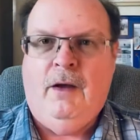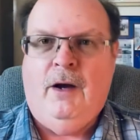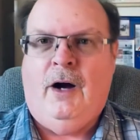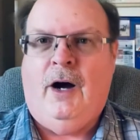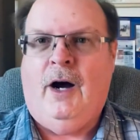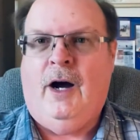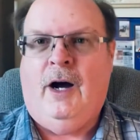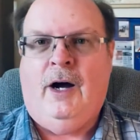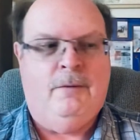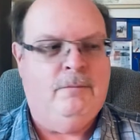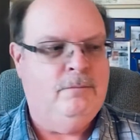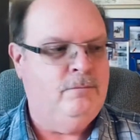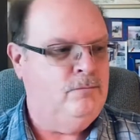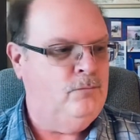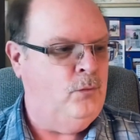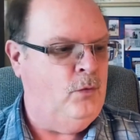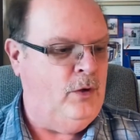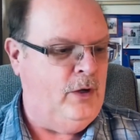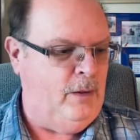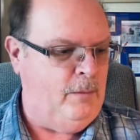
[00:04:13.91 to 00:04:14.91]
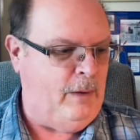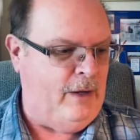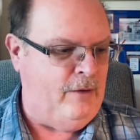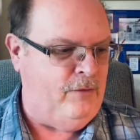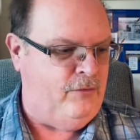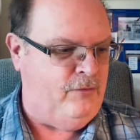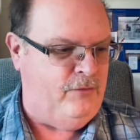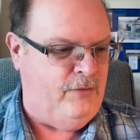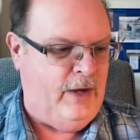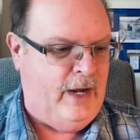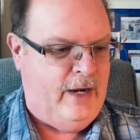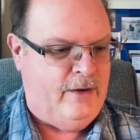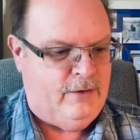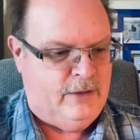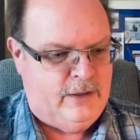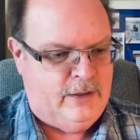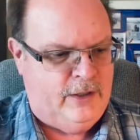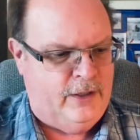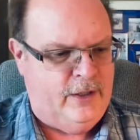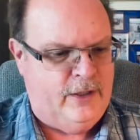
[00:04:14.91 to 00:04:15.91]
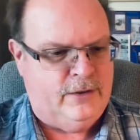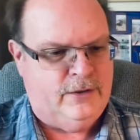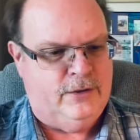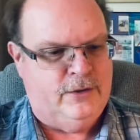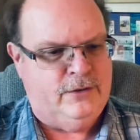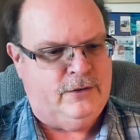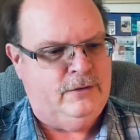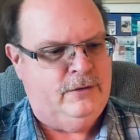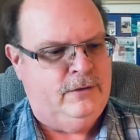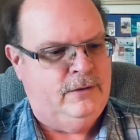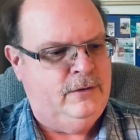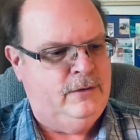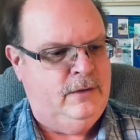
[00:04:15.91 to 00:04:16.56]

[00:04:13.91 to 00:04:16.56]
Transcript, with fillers: Um, one of my favorite characters